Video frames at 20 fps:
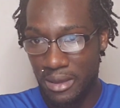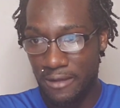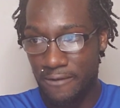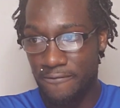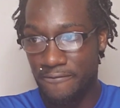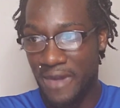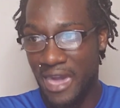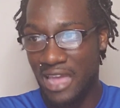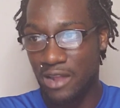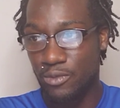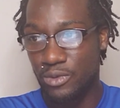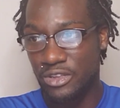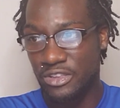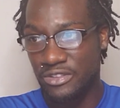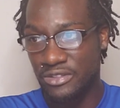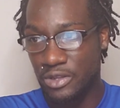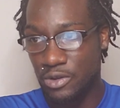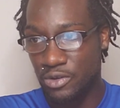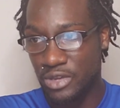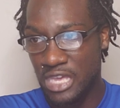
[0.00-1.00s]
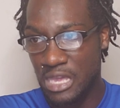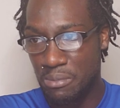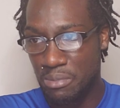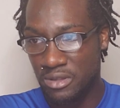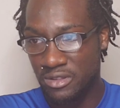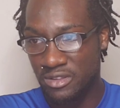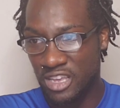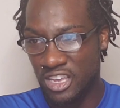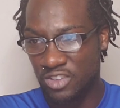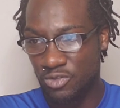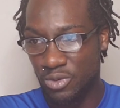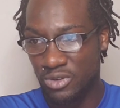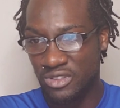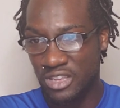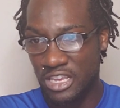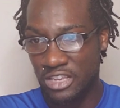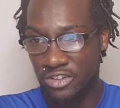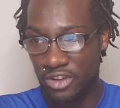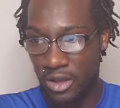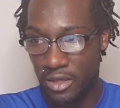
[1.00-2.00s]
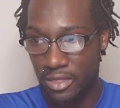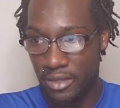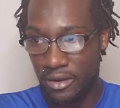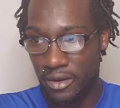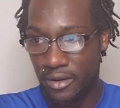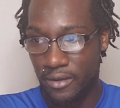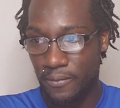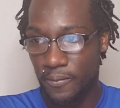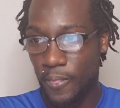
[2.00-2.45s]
In fact, we still keep in touch with each other.